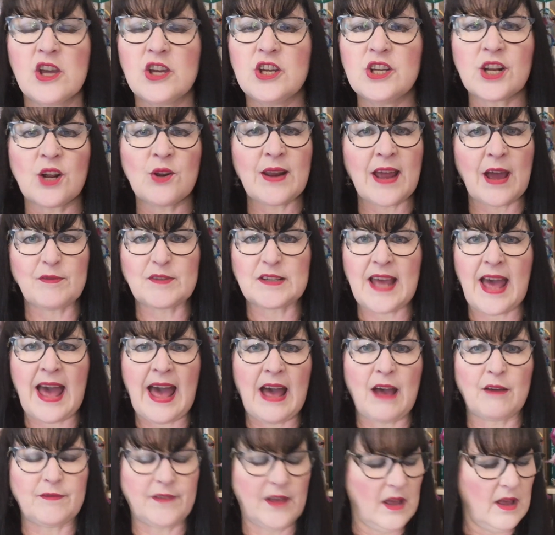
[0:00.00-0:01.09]
You don't have to
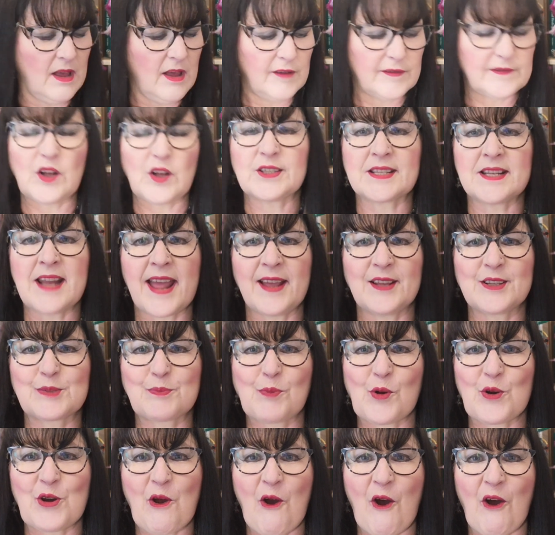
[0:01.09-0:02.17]
have false nails
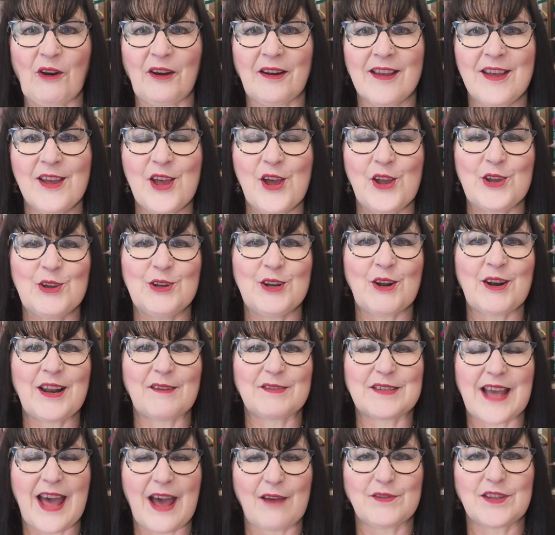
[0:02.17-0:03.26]
put on. You don't
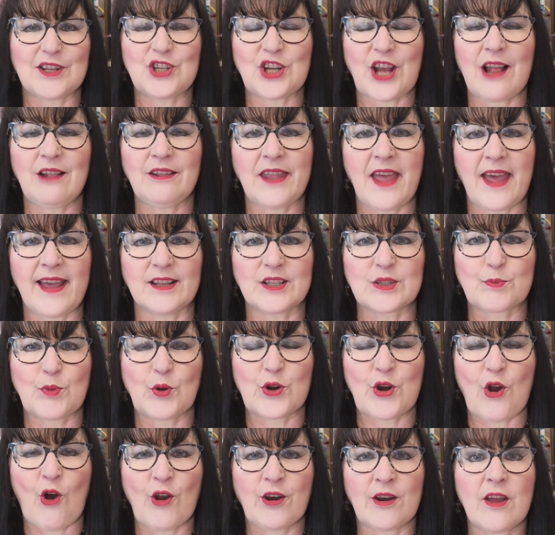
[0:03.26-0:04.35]
have to have the gel nails
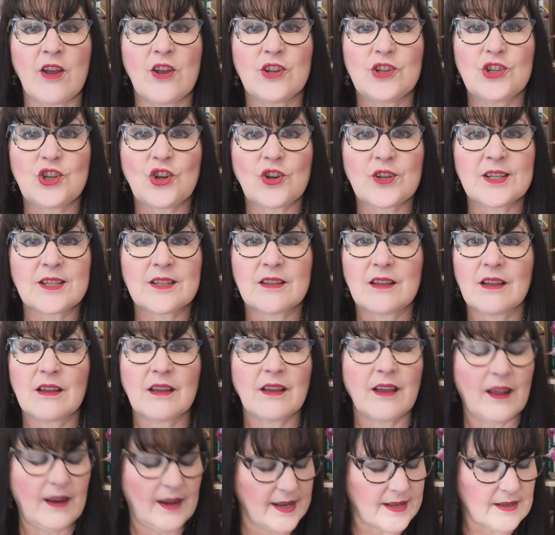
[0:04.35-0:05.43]
put on. Just
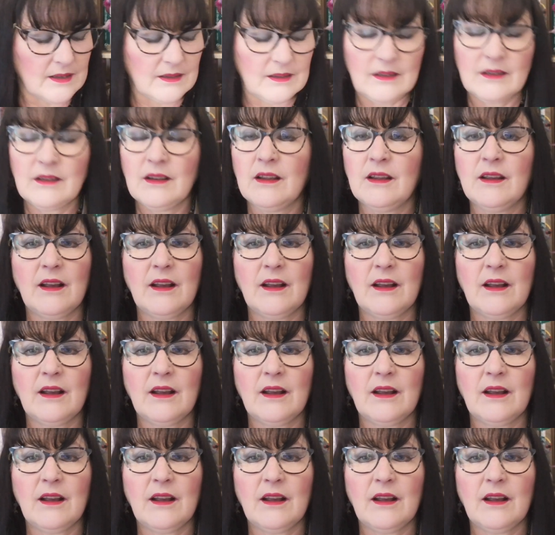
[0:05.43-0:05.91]
a little